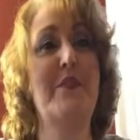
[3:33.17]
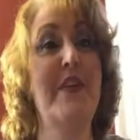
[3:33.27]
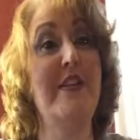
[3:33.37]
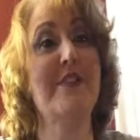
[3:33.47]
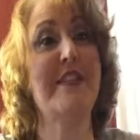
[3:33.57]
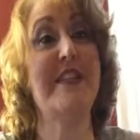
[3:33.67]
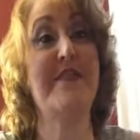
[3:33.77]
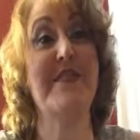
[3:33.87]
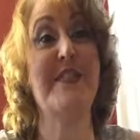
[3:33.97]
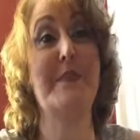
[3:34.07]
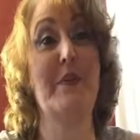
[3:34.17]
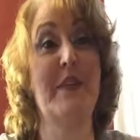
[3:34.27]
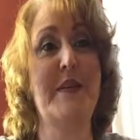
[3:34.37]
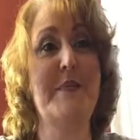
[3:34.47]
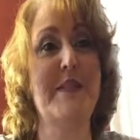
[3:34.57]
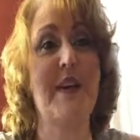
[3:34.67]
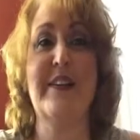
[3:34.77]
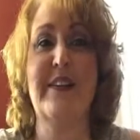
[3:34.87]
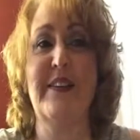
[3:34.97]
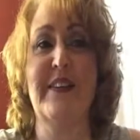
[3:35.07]
fingers and invisible lips
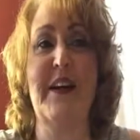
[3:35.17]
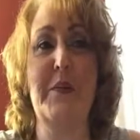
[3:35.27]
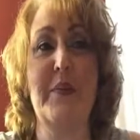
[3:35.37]
on you,